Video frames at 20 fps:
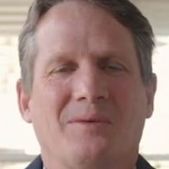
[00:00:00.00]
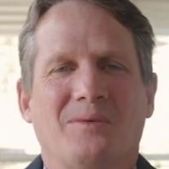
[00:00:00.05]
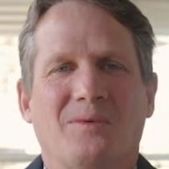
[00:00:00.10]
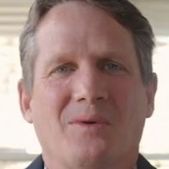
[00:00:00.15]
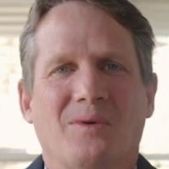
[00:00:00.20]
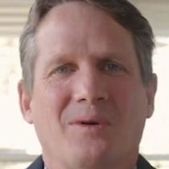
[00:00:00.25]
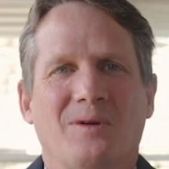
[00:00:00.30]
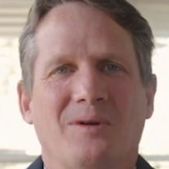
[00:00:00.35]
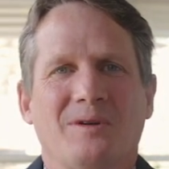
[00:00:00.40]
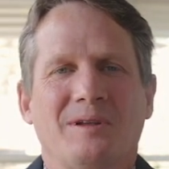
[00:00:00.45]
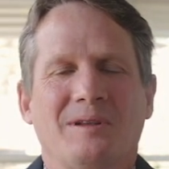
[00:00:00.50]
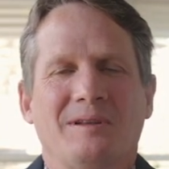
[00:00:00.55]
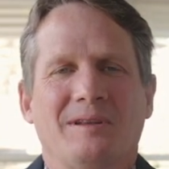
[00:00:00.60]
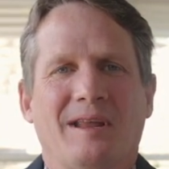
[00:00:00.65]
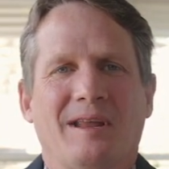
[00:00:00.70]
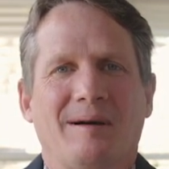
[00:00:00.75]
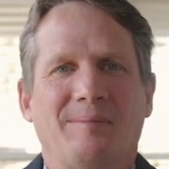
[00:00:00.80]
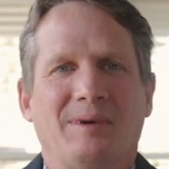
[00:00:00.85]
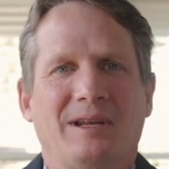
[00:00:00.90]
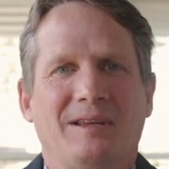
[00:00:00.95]
award
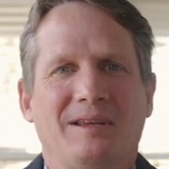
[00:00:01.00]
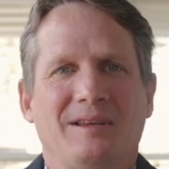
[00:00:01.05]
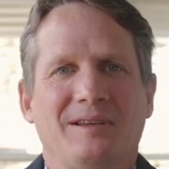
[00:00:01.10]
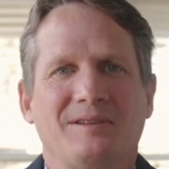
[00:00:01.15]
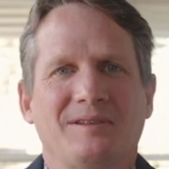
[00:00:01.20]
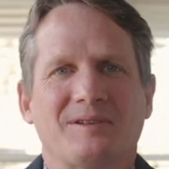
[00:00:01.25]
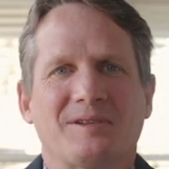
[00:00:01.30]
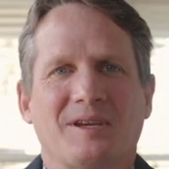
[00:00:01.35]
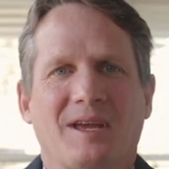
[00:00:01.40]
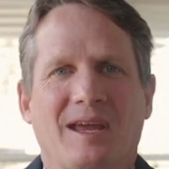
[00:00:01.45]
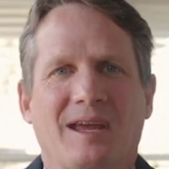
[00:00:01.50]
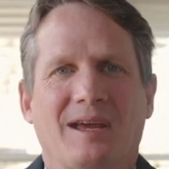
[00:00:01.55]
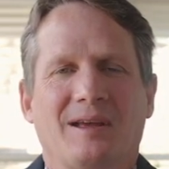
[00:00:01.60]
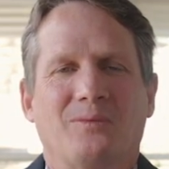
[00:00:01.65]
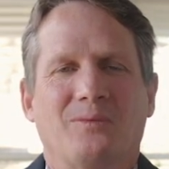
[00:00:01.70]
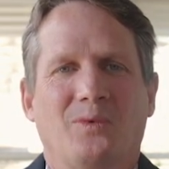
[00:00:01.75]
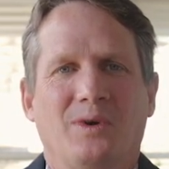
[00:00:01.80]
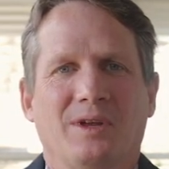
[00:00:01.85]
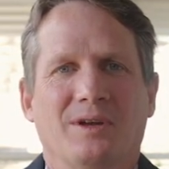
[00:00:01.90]
nominees and